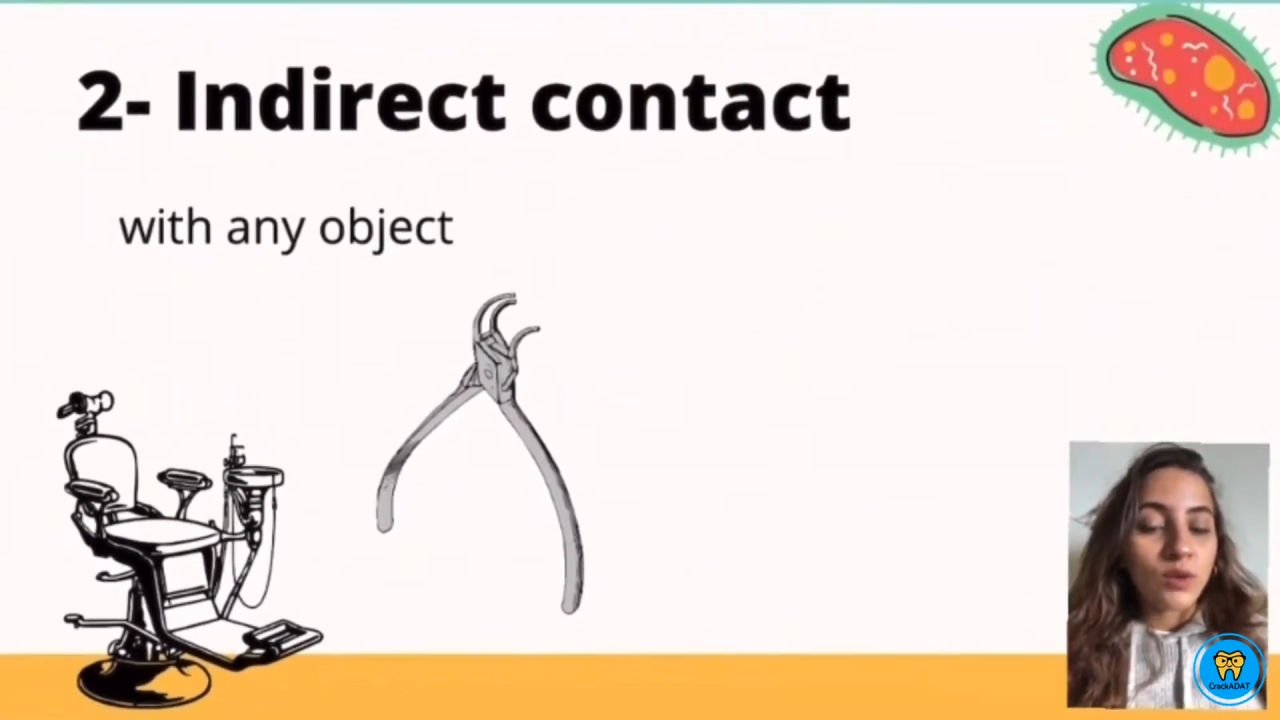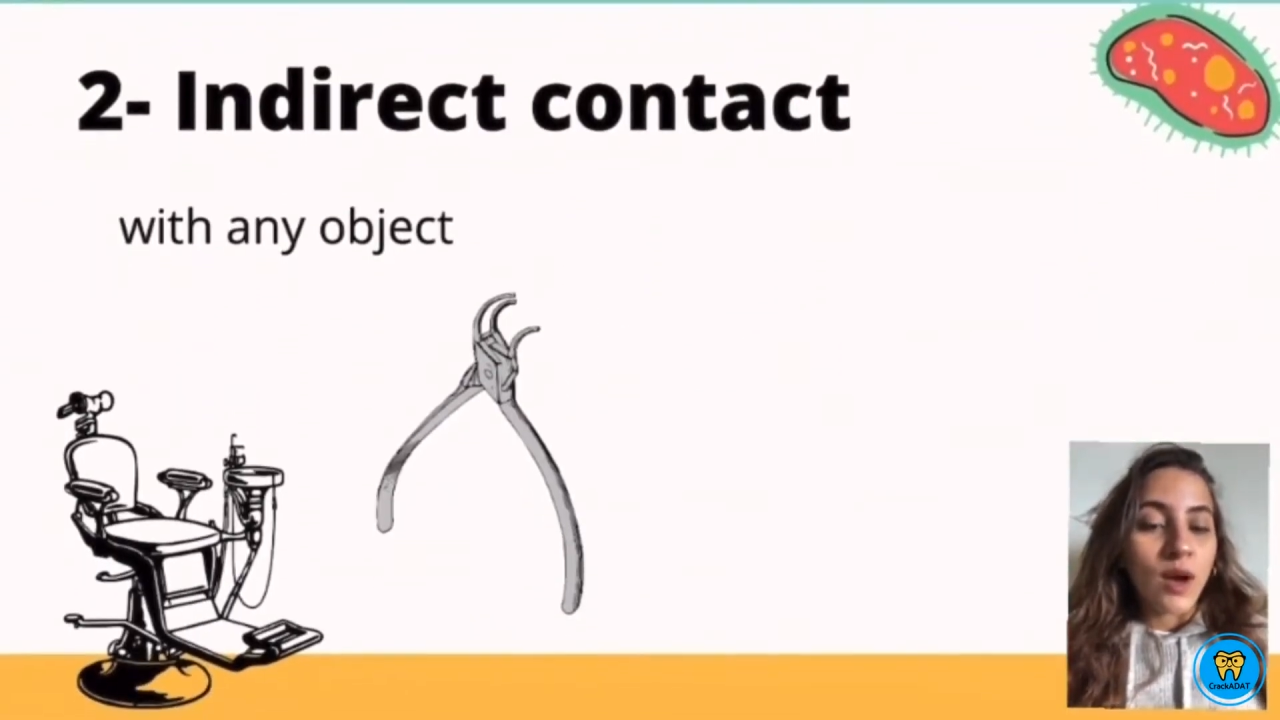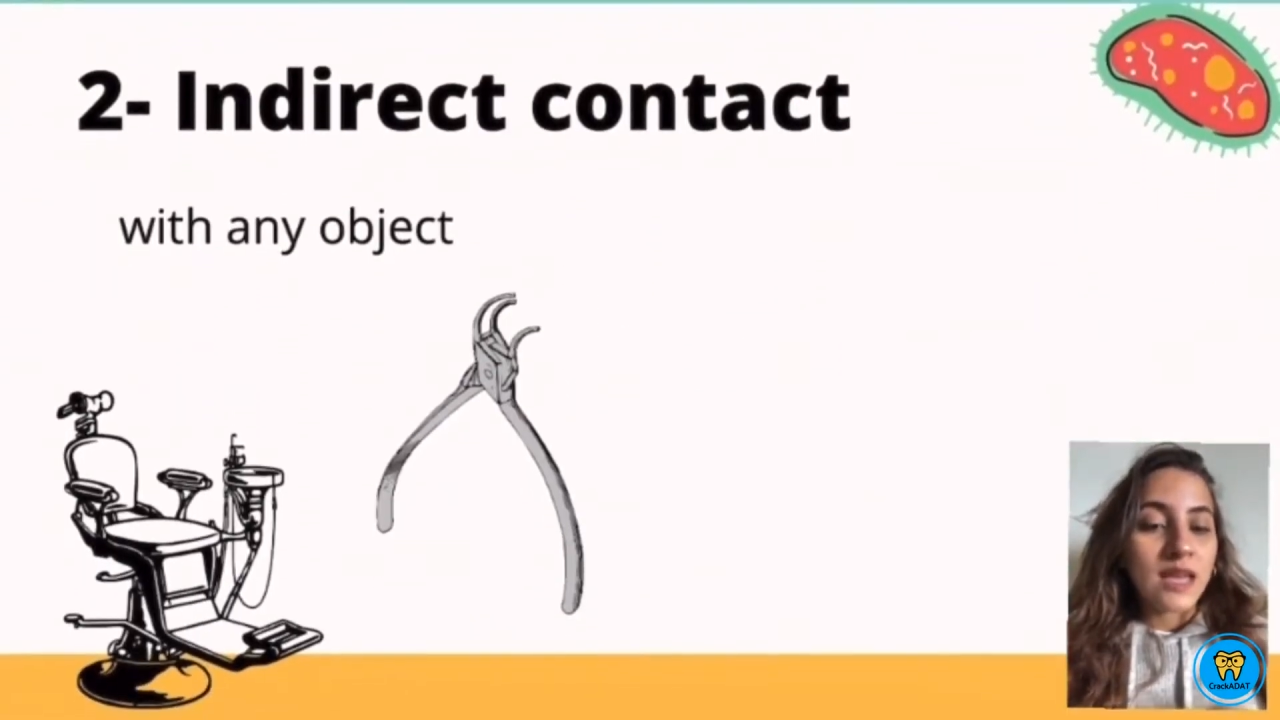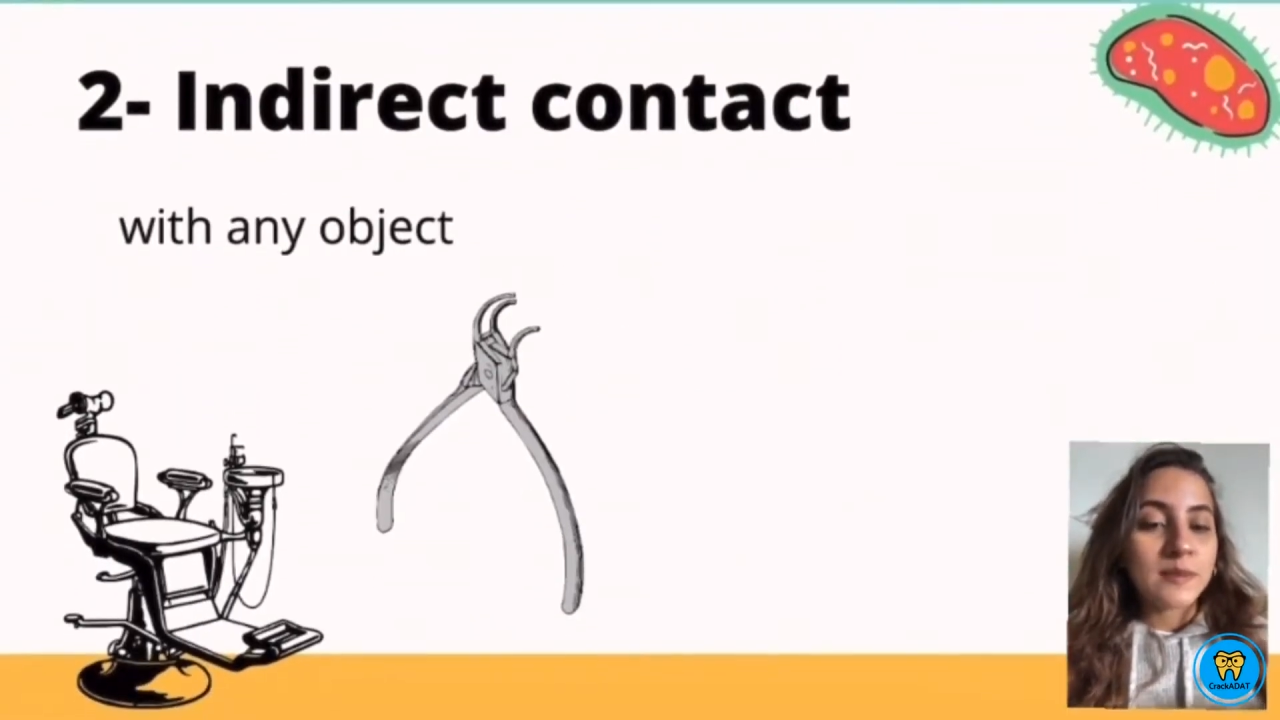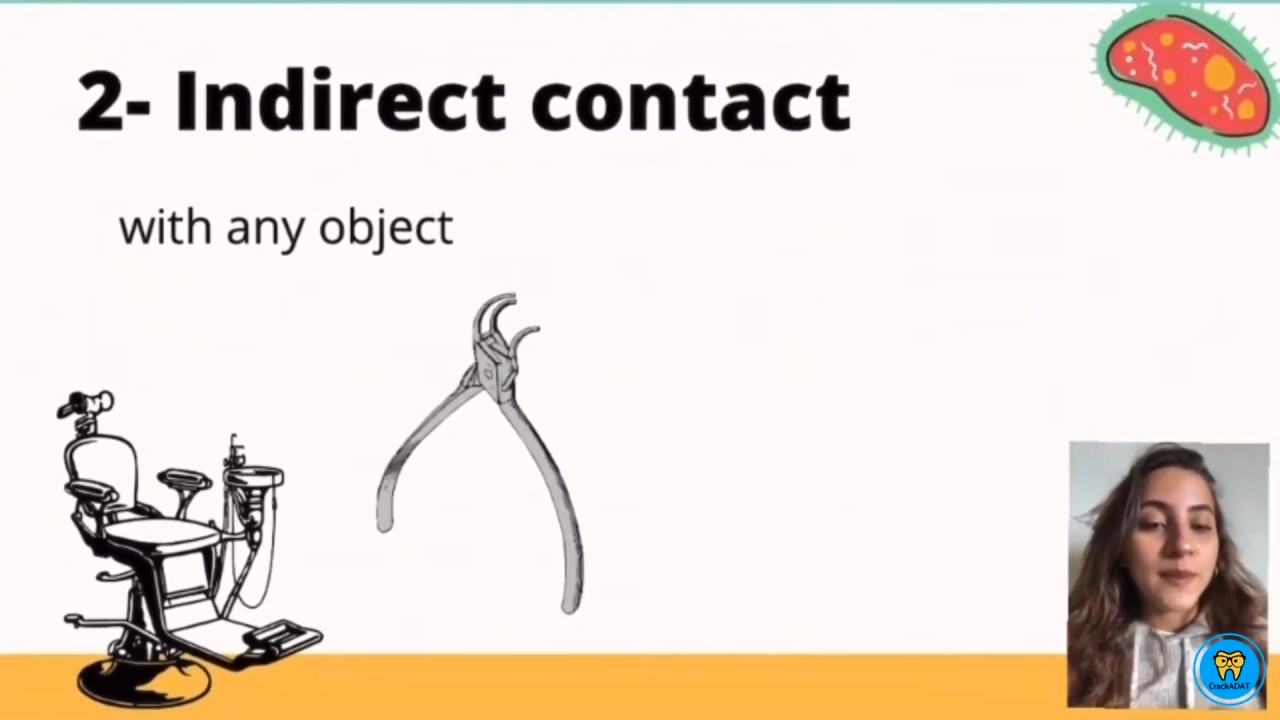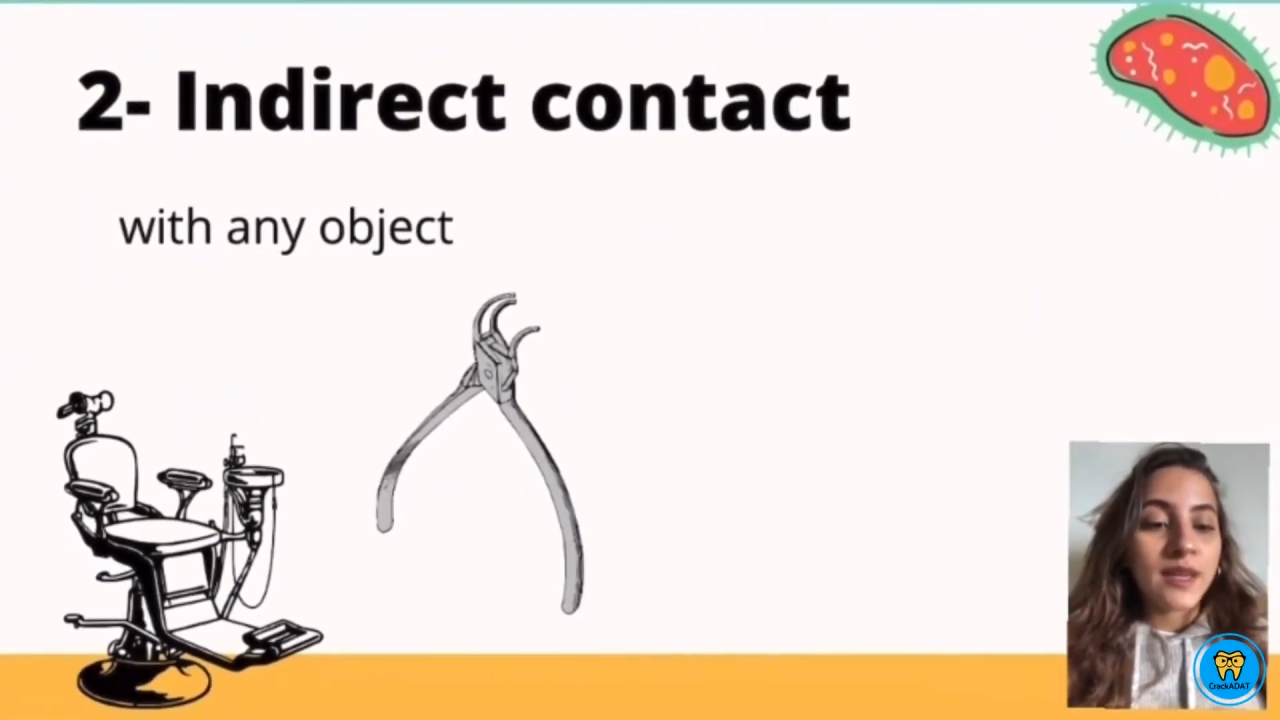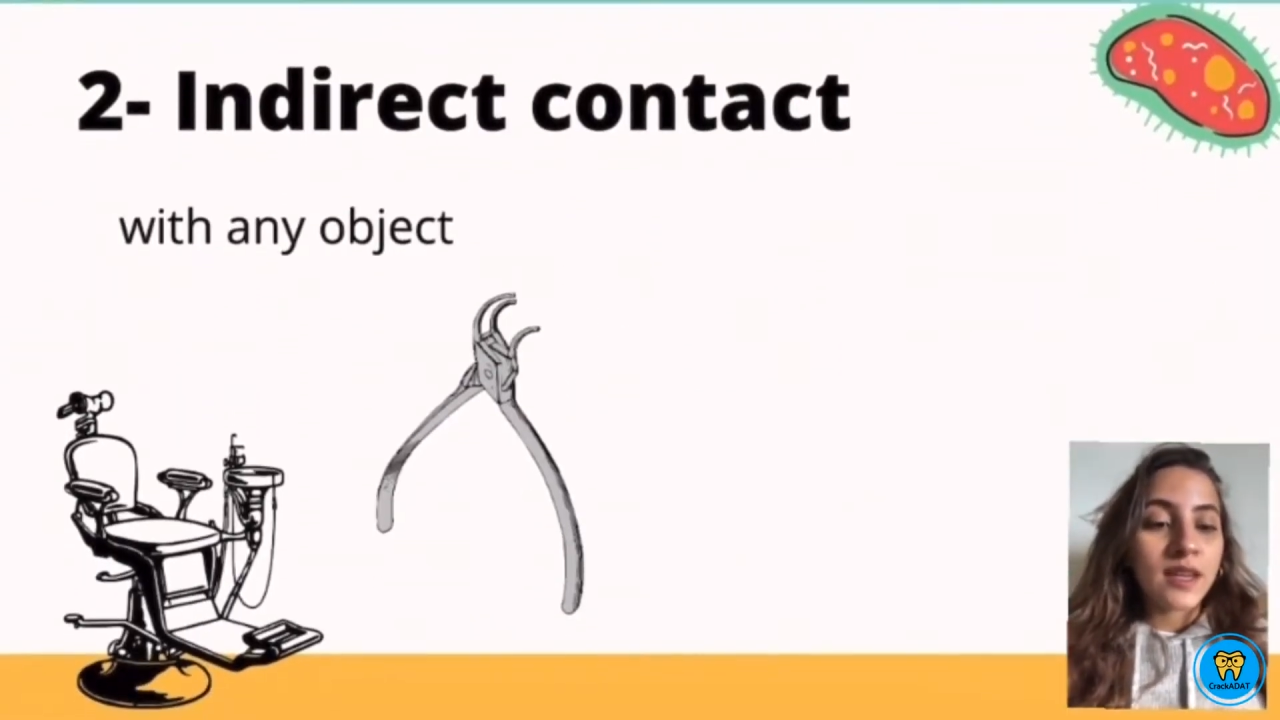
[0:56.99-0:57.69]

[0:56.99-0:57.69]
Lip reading: who has been